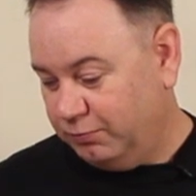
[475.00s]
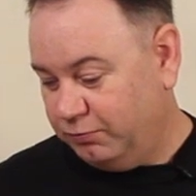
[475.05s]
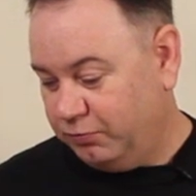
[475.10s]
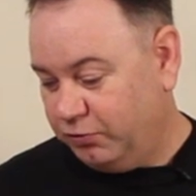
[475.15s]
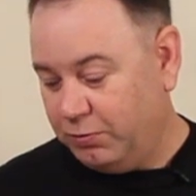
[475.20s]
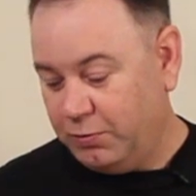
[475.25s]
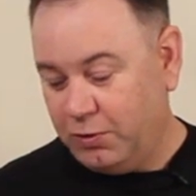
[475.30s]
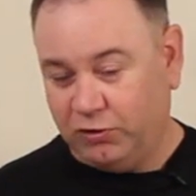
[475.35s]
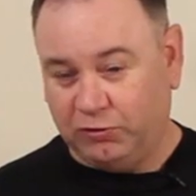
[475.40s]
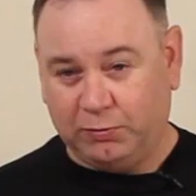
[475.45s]

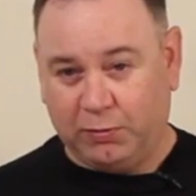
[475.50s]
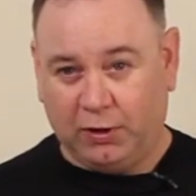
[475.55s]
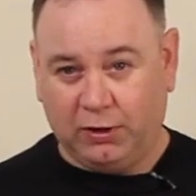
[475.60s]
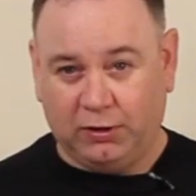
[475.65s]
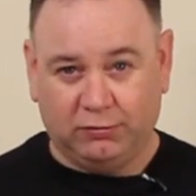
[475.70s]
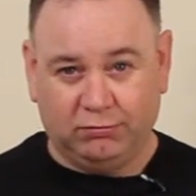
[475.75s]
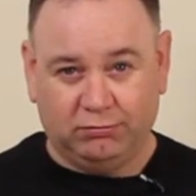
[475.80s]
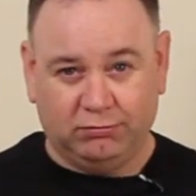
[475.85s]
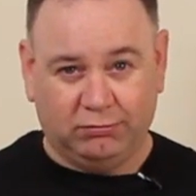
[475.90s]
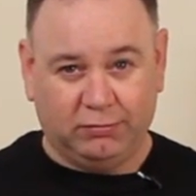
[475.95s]
for the most
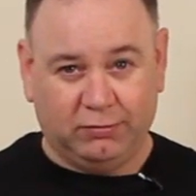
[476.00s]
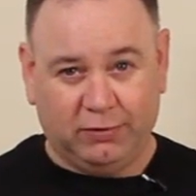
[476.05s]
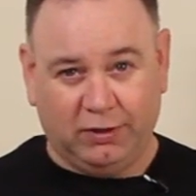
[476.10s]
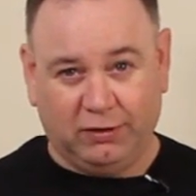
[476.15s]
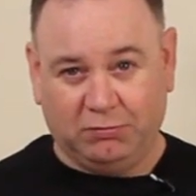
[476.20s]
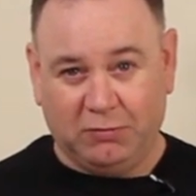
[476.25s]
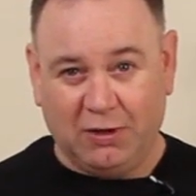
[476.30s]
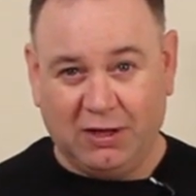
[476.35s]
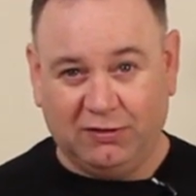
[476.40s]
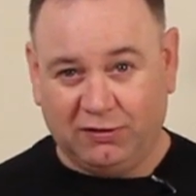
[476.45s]
part,
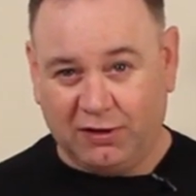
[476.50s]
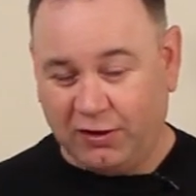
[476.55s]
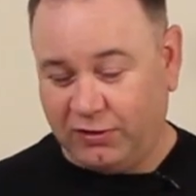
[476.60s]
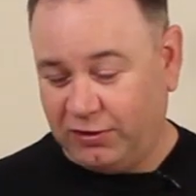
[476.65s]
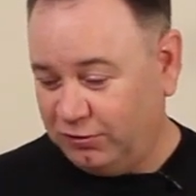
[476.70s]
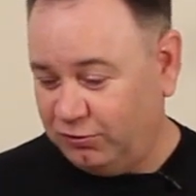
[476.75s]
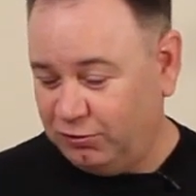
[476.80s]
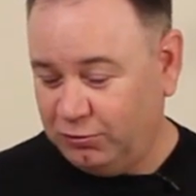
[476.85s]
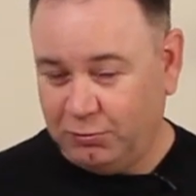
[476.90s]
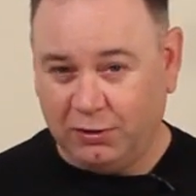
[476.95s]
it means
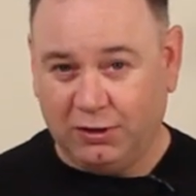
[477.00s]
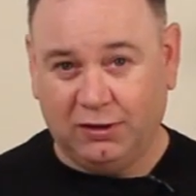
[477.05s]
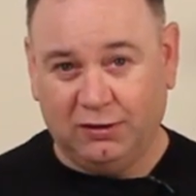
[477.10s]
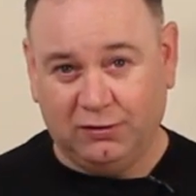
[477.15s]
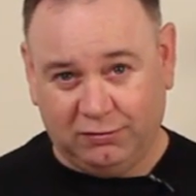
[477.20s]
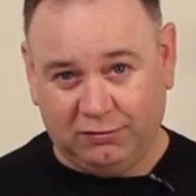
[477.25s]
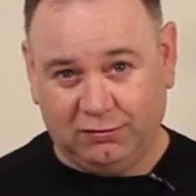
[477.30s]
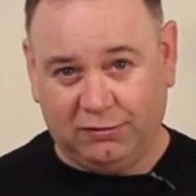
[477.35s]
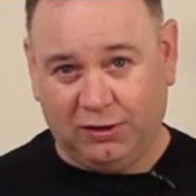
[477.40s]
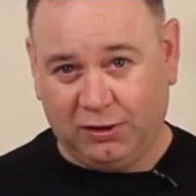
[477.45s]
nothing to me
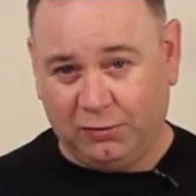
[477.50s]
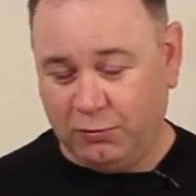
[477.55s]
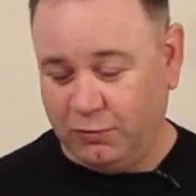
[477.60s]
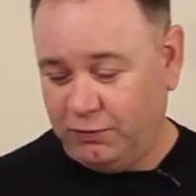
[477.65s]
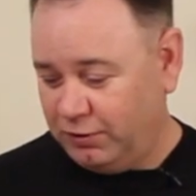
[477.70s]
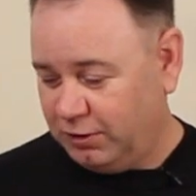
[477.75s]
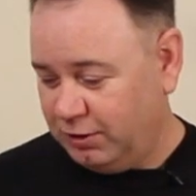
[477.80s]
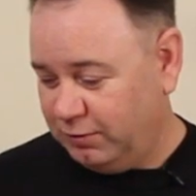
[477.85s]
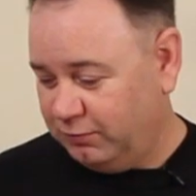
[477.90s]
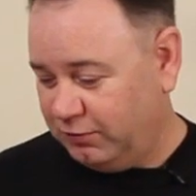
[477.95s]
until the
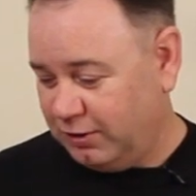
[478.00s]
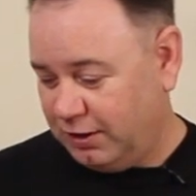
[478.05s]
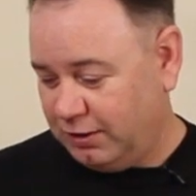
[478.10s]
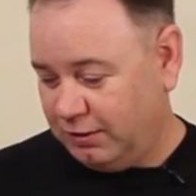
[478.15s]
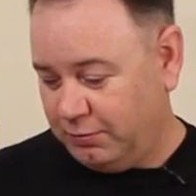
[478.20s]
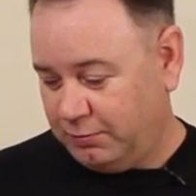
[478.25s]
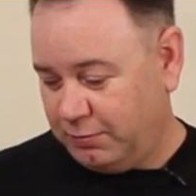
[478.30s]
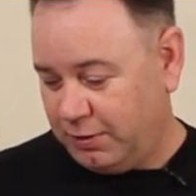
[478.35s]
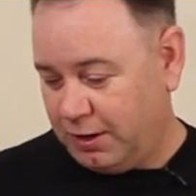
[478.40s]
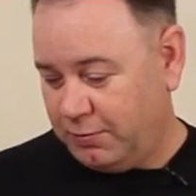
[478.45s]
movie comes out
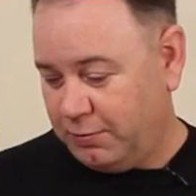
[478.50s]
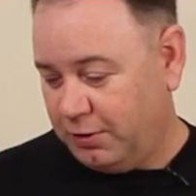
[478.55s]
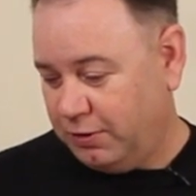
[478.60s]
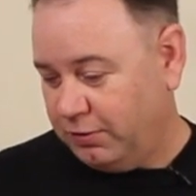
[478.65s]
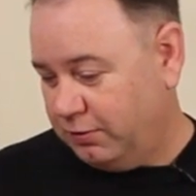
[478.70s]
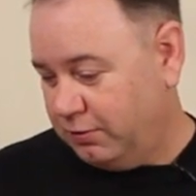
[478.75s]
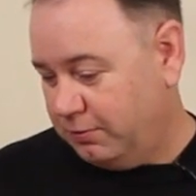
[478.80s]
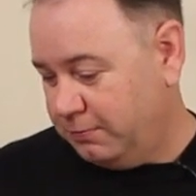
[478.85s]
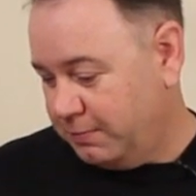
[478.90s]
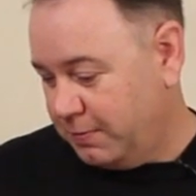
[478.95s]
in about a month.